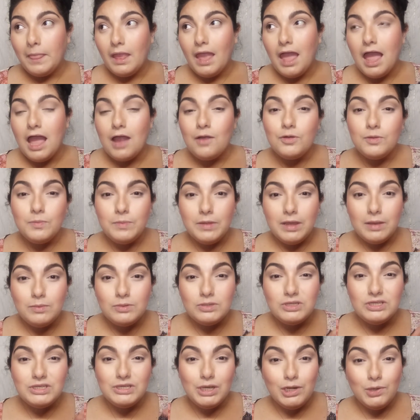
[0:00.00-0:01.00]
I would be able
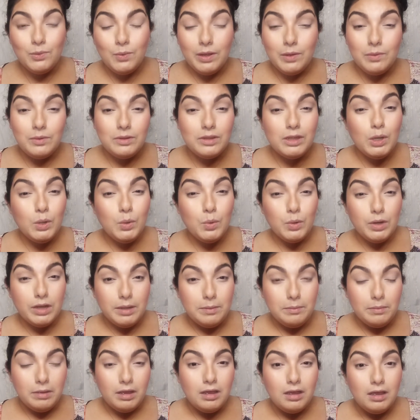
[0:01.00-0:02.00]
to get away with
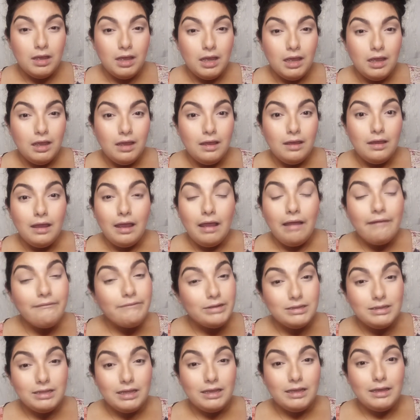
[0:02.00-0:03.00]
cream
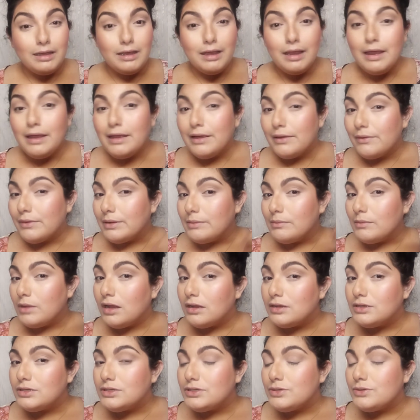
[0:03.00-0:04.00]
everything. Cream
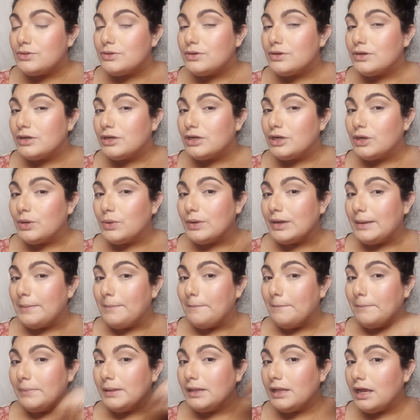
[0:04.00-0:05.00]
contour,
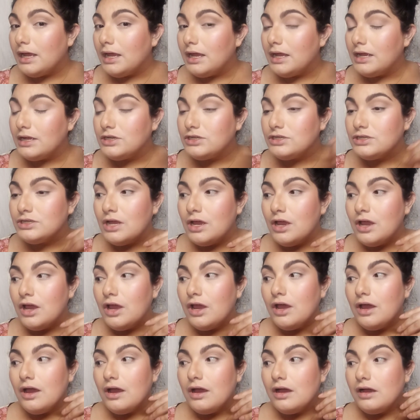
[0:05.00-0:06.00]
cream blush,
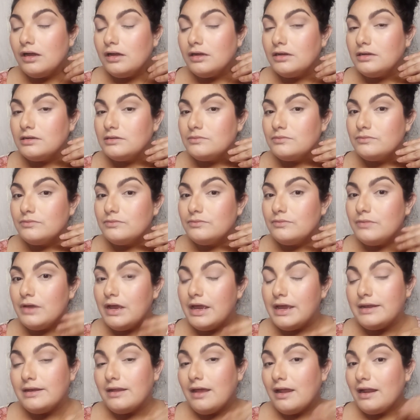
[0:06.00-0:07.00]

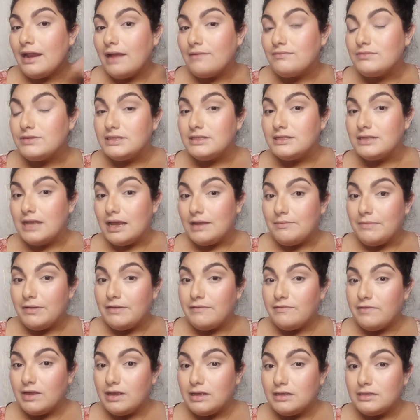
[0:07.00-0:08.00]
and not have to set my
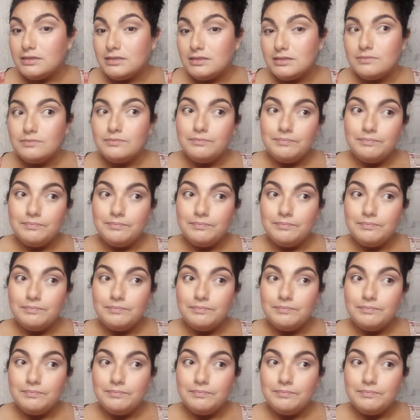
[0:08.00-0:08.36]
face.